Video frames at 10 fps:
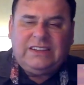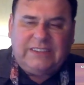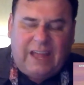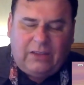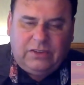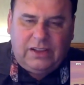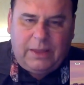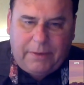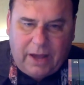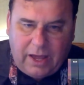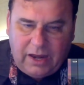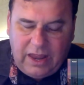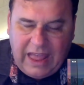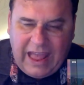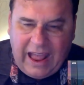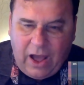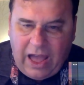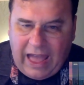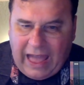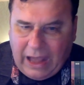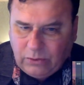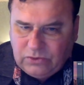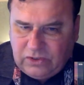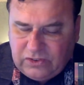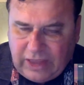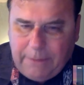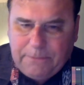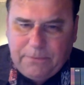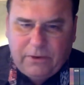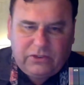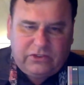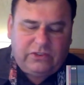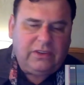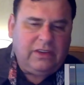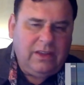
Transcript: down to Lebanon, out to Cyprus.